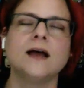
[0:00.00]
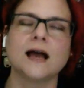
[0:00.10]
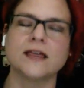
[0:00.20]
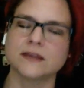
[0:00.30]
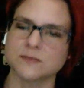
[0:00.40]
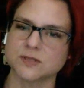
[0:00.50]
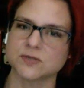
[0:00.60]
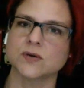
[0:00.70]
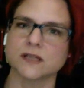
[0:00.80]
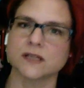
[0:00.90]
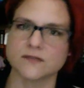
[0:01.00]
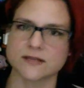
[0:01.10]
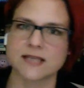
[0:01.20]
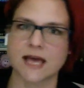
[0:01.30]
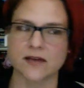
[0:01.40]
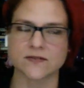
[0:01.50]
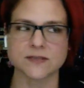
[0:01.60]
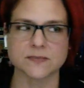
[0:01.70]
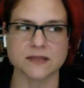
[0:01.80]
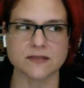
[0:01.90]
I think a majority of us have
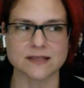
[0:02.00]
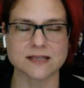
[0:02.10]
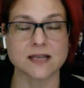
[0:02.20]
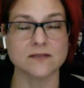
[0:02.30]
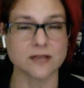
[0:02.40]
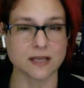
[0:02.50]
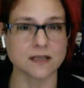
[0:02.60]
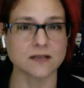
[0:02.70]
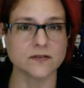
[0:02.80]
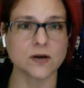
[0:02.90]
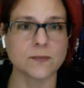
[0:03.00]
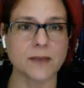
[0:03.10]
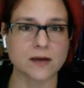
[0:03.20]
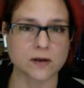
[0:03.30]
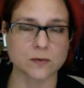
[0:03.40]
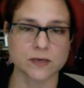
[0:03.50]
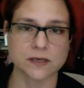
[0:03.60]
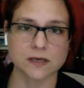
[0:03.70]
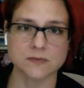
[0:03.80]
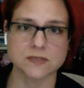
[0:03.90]
something that's kind of negative in our background when
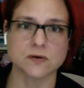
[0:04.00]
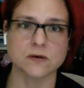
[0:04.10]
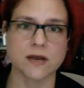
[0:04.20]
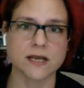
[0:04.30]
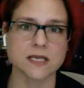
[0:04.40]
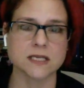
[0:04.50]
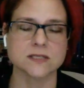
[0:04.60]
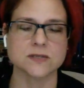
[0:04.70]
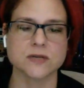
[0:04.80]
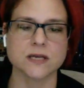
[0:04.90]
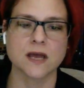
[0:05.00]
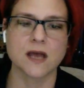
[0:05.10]
it comes to our writing history.